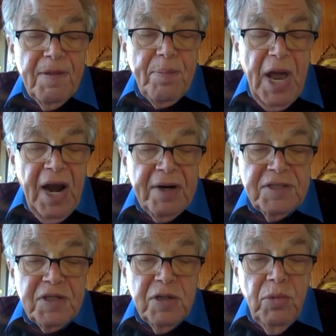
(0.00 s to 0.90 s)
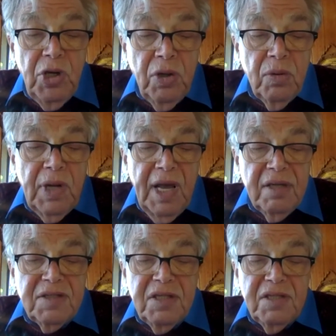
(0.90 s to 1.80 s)
The Paris Commune,
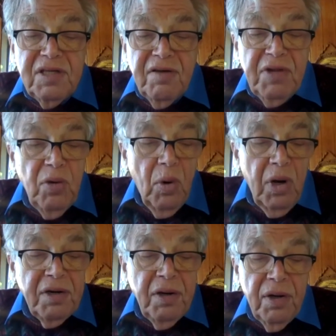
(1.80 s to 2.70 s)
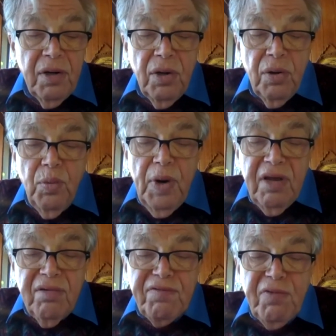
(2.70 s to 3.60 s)
eighteen seventy-one,
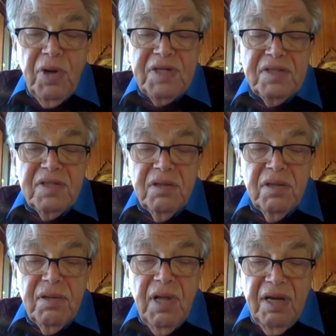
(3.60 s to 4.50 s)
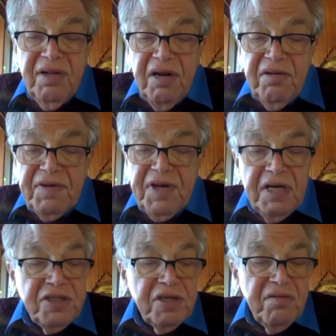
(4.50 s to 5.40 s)
reinforced the
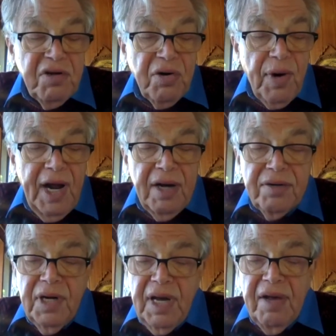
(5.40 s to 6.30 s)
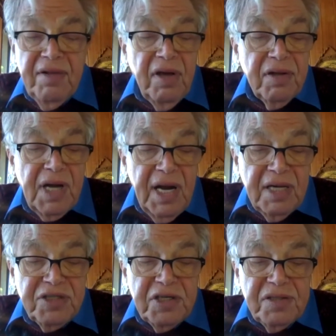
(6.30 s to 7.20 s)
identification of the crowd and the
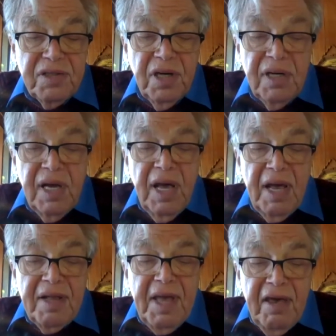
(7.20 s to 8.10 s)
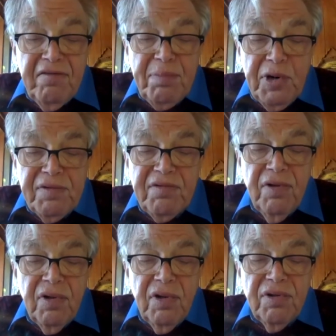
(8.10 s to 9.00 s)
unconscious and gave birth
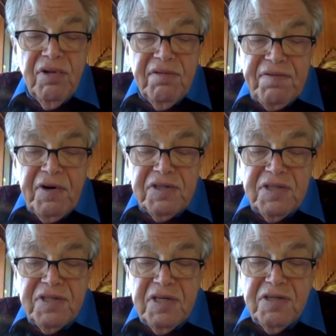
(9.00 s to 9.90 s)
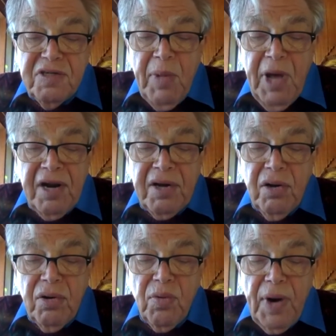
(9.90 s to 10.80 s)
to the first systematic
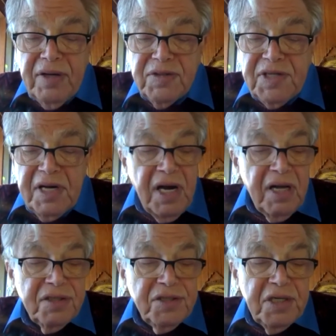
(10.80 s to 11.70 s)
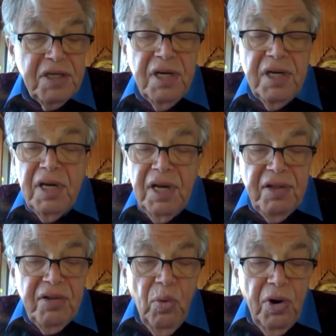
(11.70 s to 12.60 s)
crowd psychology
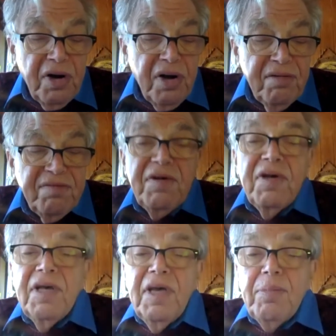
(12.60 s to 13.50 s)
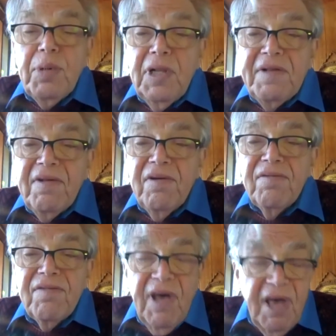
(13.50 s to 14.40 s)
in the work of Hippolyte
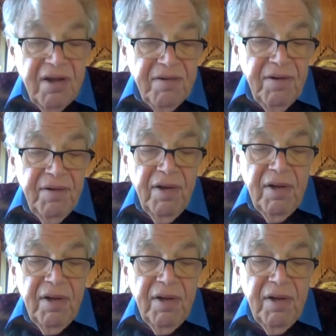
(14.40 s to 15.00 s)
Taine,